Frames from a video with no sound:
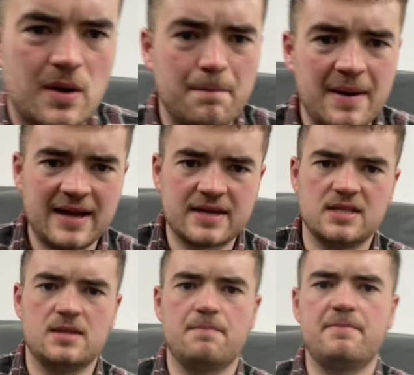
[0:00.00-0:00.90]
back in
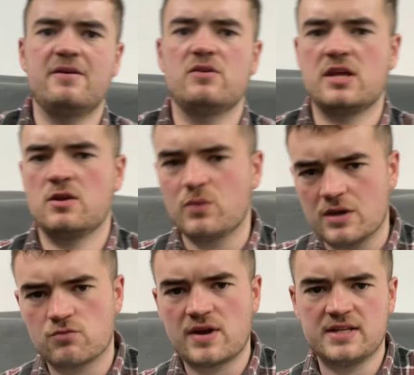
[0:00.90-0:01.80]
the building. We are
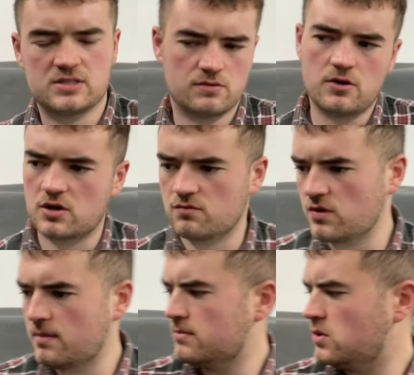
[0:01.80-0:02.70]
ready to rock and
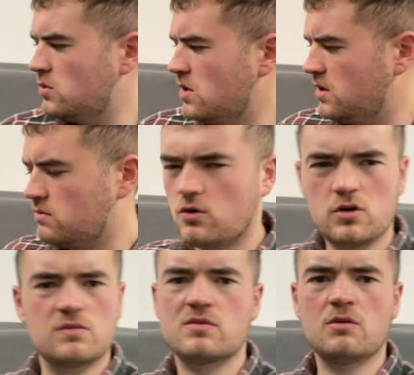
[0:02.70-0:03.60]
rumble. Rock
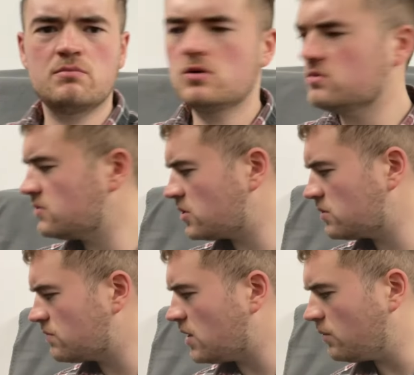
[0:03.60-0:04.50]
and rumble, rock and
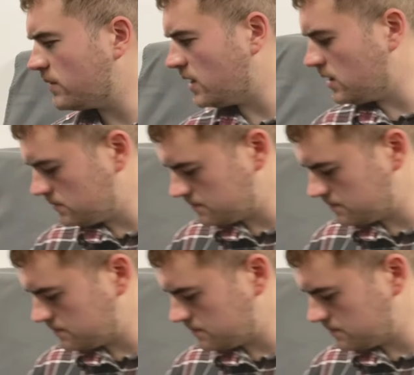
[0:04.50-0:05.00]
roll we are.